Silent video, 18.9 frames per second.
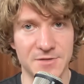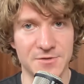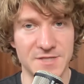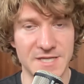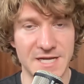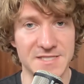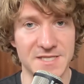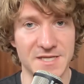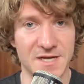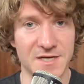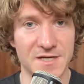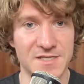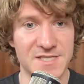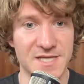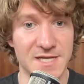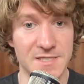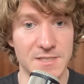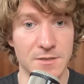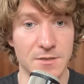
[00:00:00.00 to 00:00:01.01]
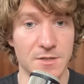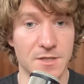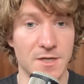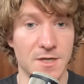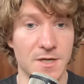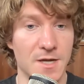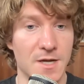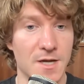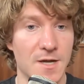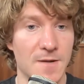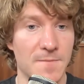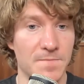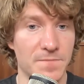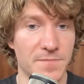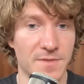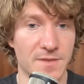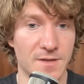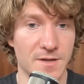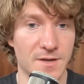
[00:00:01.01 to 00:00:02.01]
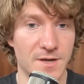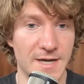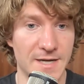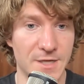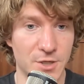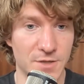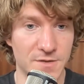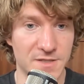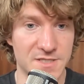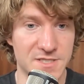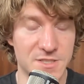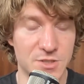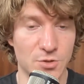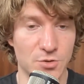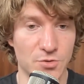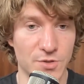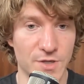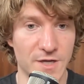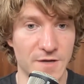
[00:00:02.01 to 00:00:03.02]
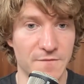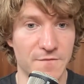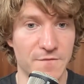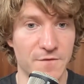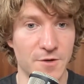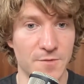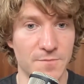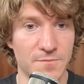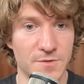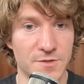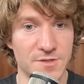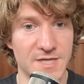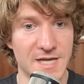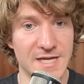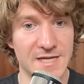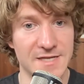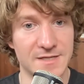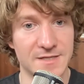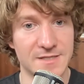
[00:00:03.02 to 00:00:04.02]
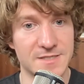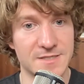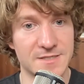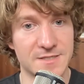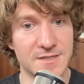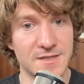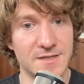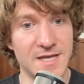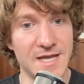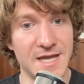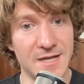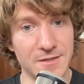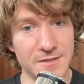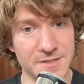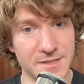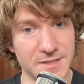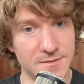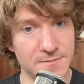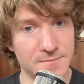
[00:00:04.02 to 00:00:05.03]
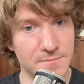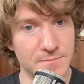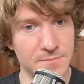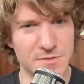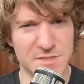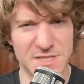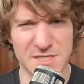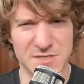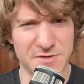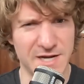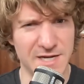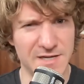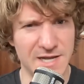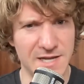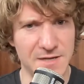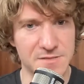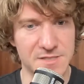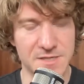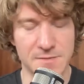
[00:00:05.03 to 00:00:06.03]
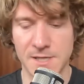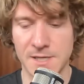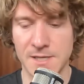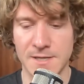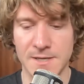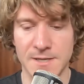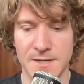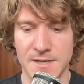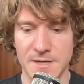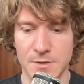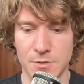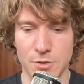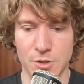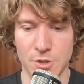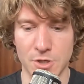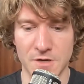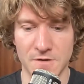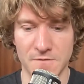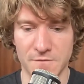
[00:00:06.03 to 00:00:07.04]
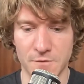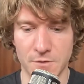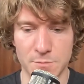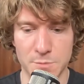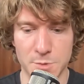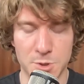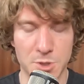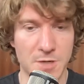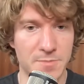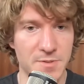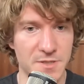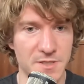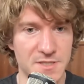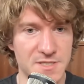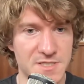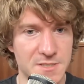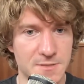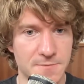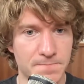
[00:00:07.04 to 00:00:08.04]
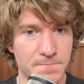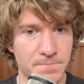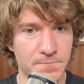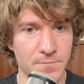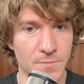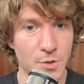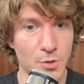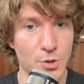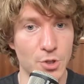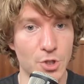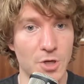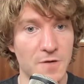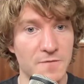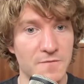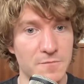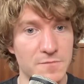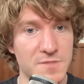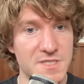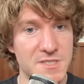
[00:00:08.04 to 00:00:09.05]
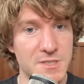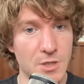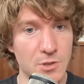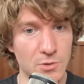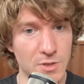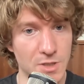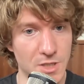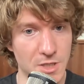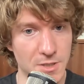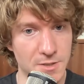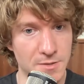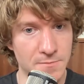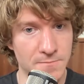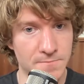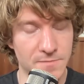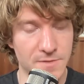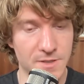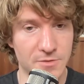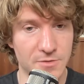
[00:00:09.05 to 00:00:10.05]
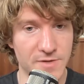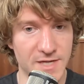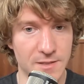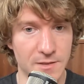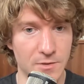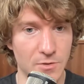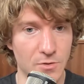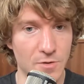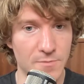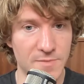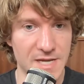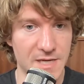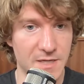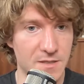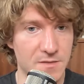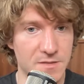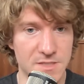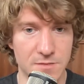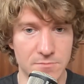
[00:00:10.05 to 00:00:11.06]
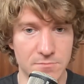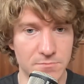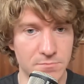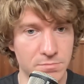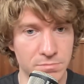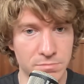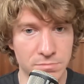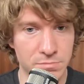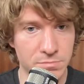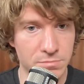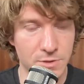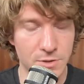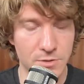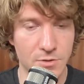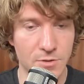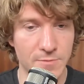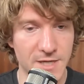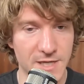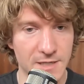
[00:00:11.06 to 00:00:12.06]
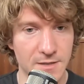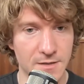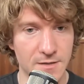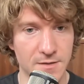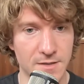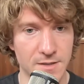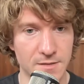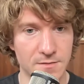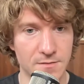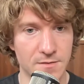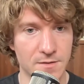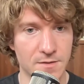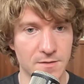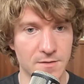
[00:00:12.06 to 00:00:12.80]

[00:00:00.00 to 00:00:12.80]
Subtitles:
Critias the younger says, look, I got this story from Critias the elder, who's his granddad or something, who got it from Dropidas, who got it from Solon, the Greek lawmaker, some lawmaker in